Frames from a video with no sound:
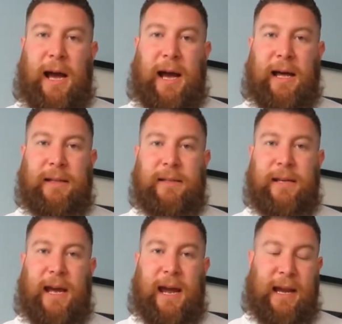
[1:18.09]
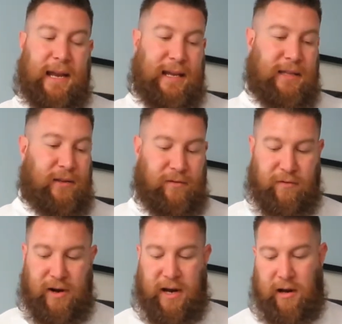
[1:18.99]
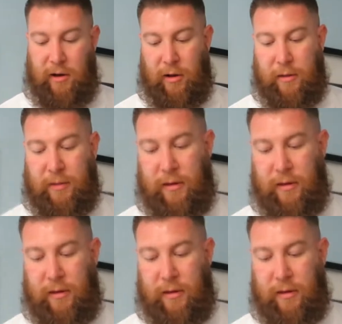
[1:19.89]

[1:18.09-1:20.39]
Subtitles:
and a lint-free cloth.